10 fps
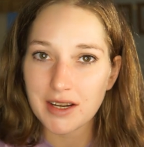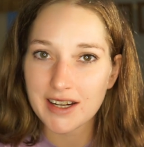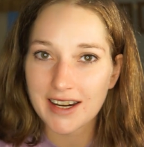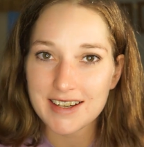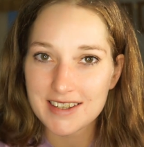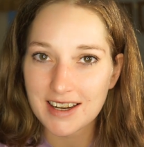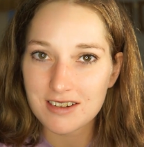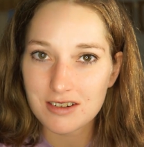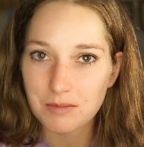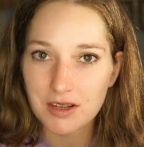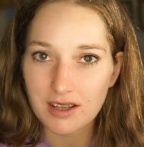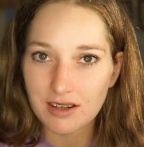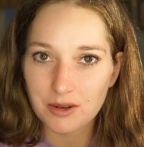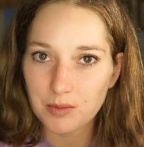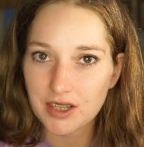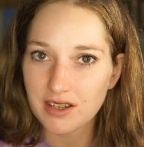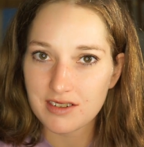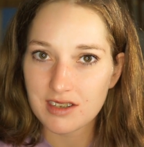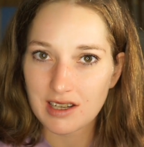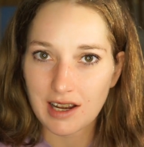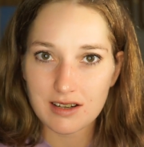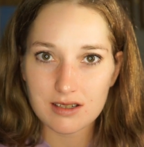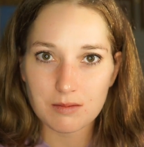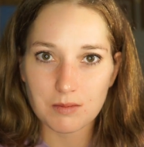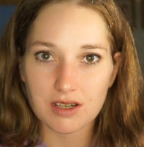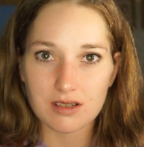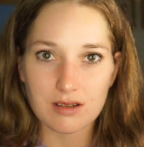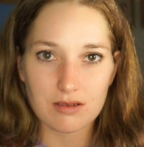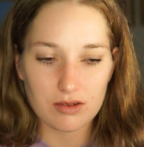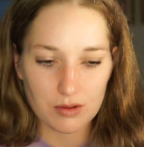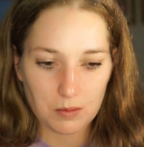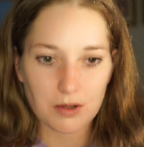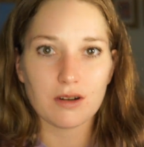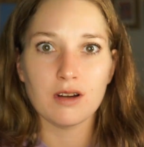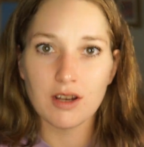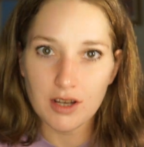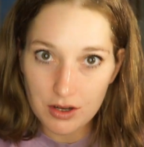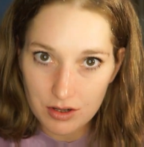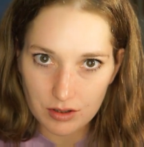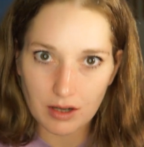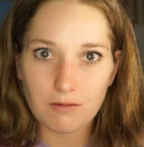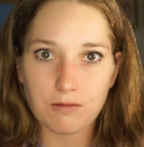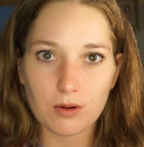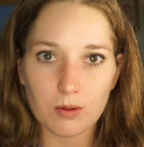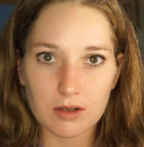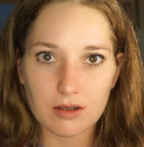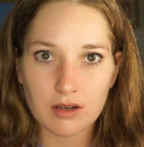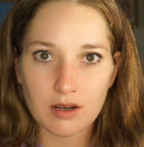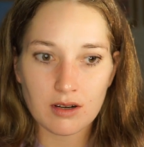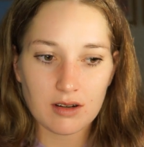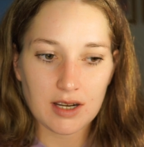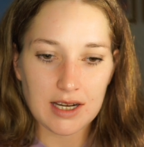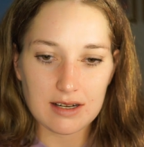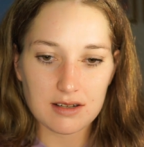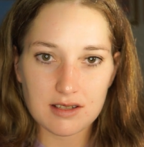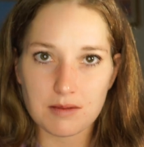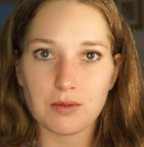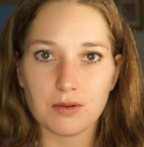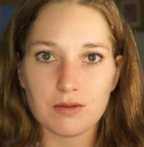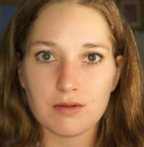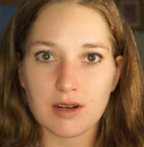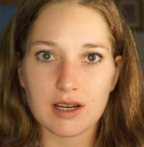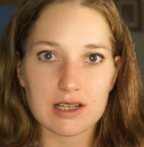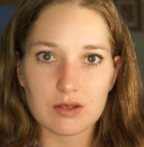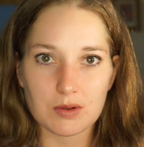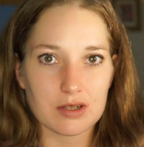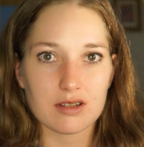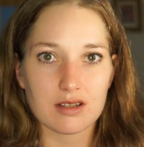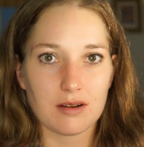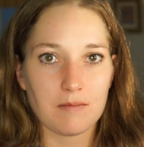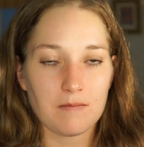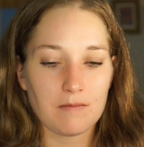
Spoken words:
make any sense to me that nobody understands, because it's super straightforward and simple, and it's always the same.